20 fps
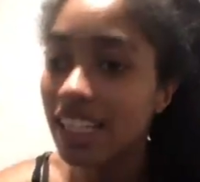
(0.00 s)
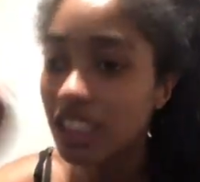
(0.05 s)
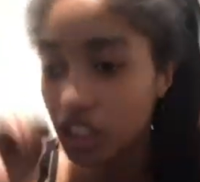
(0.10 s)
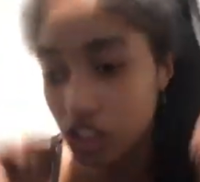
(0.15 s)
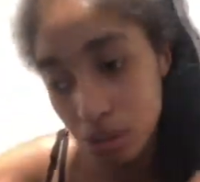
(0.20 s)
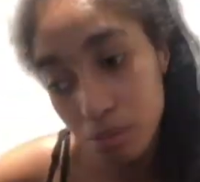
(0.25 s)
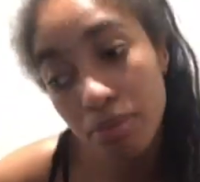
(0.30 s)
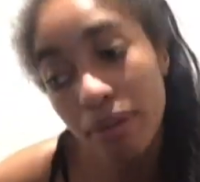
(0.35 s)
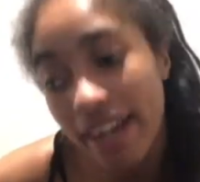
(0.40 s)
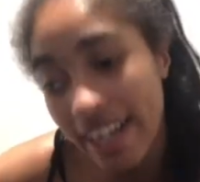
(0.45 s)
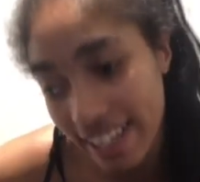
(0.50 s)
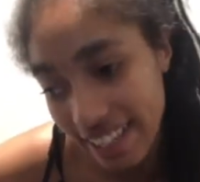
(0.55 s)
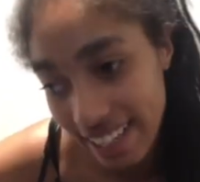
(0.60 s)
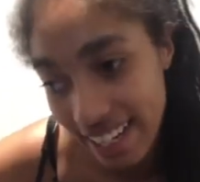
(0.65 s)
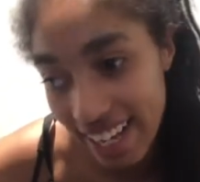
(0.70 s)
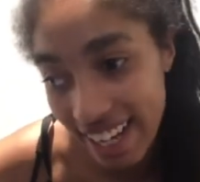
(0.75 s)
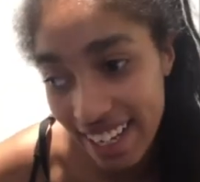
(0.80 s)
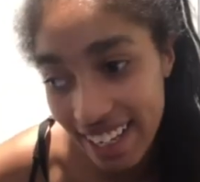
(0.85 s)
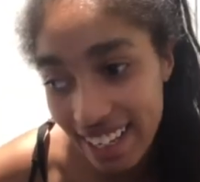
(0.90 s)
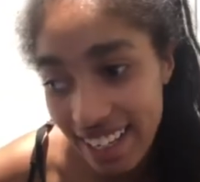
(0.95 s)
she's
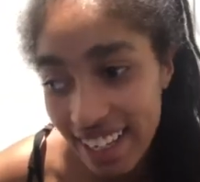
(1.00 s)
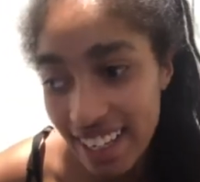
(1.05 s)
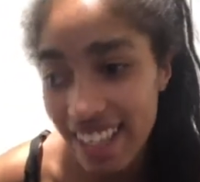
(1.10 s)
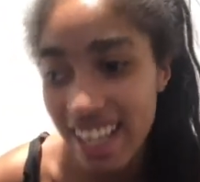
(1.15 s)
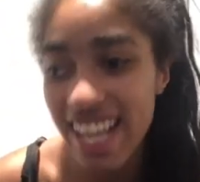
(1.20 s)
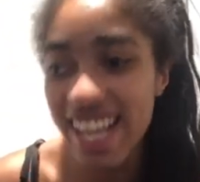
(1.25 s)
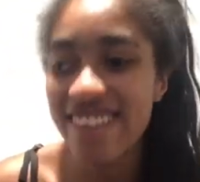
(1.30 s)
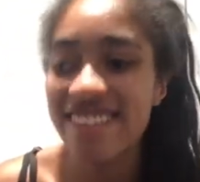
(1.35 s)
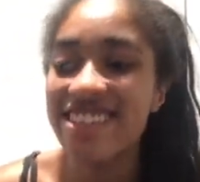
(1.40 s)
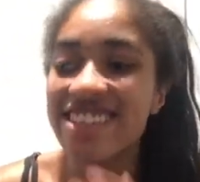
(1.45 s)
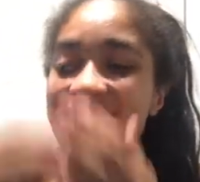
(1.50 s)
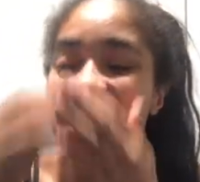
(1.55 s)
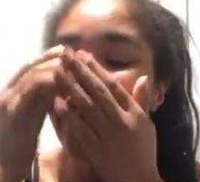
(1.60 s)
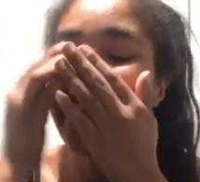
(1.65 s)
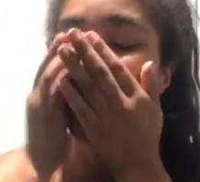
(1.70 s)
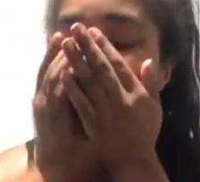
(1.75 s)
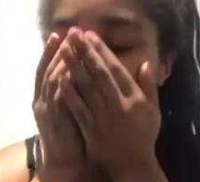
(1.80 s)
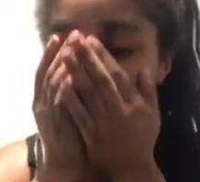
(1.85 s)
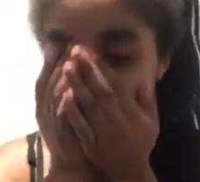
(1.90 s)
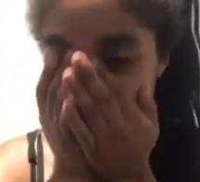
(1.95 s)
pregnant. It was
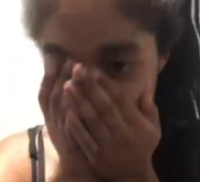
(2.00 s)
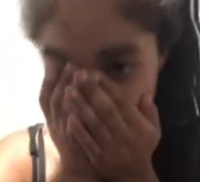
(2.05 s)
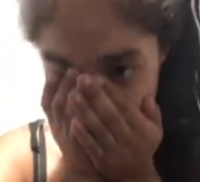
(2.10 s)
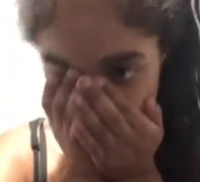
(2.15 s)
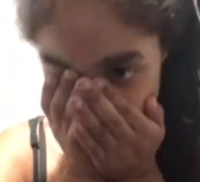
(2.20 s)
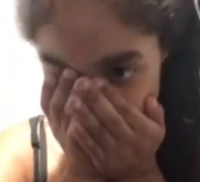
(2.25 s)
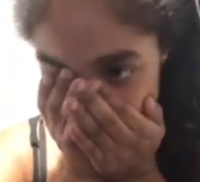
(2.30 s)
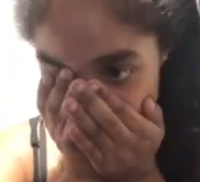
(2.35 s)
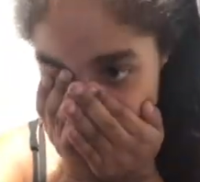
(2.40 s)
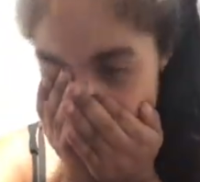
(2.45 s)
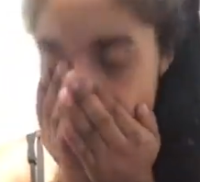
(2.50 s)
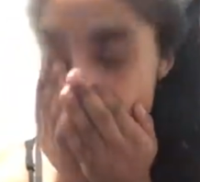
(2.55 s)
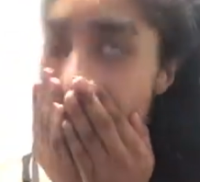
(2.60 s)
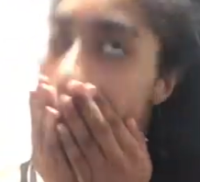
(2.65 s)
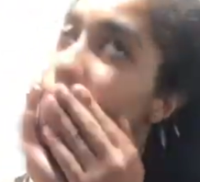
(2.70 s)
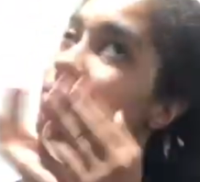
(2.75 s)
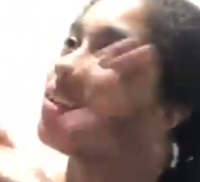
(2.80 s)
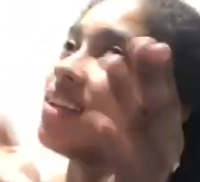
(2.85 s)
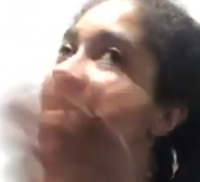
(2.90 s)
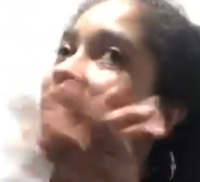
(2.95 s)
like,
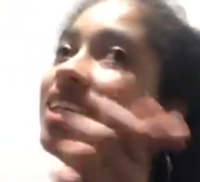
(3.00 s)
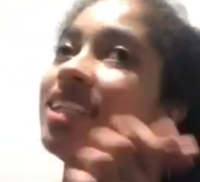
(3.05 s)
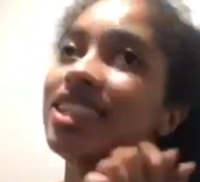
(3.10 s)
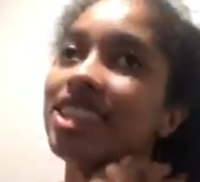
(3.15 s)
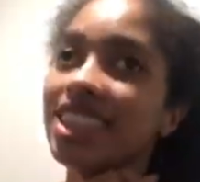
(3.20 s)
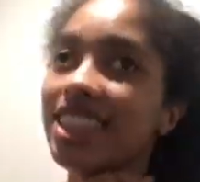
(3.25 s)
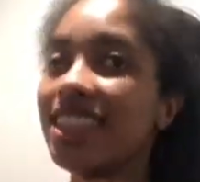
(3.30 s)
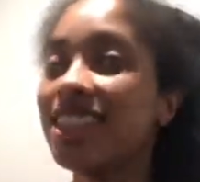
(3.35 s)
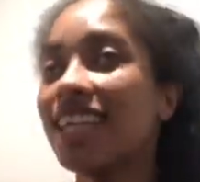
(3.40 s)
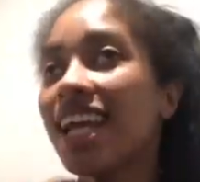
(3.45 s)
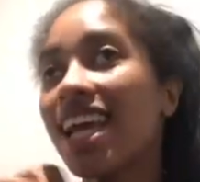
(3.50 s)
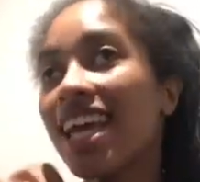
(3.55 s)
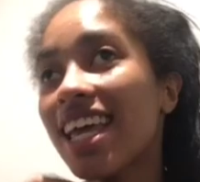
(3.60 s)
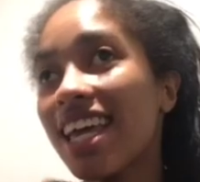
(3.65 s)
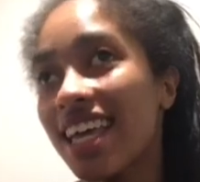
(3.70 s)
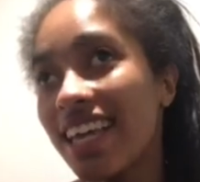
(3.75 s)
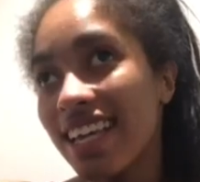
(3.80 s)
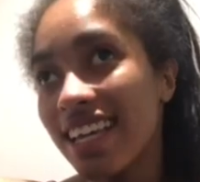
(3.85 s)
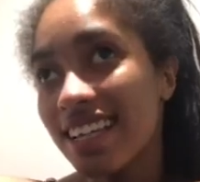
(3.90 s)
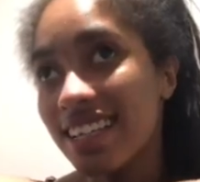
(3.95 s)
gee,
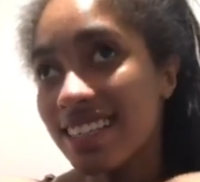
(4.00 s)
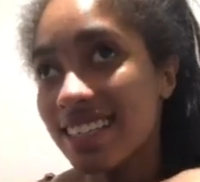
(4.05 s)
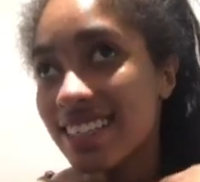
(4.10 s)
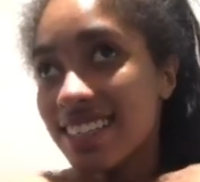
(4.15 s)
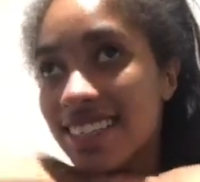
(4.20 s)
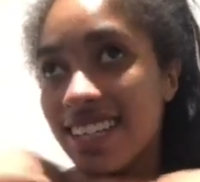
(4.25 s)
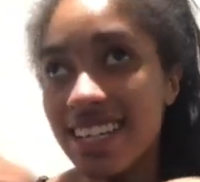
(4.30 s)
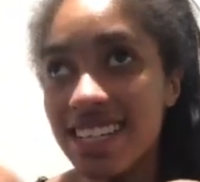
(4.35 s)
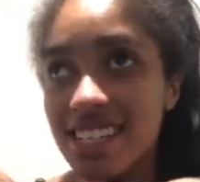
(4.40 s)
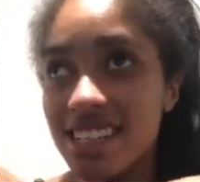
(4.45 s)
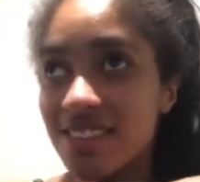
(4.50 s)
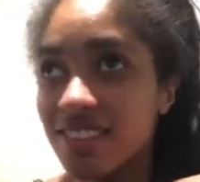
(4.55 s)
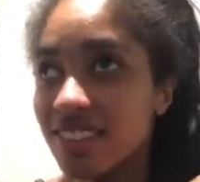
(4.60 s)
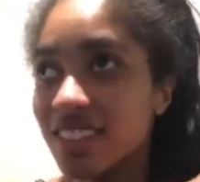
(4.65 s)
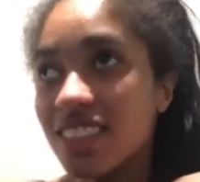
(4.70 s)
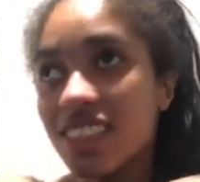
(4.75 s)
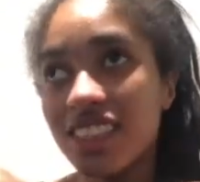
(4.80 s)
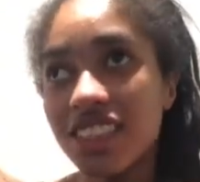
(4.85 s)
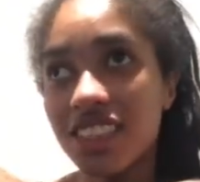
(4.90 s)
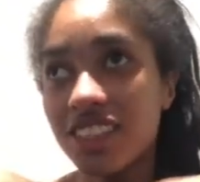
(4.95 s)
thanks for
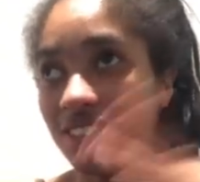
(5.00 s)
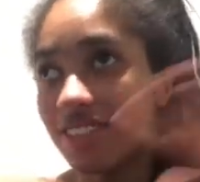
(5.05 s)
just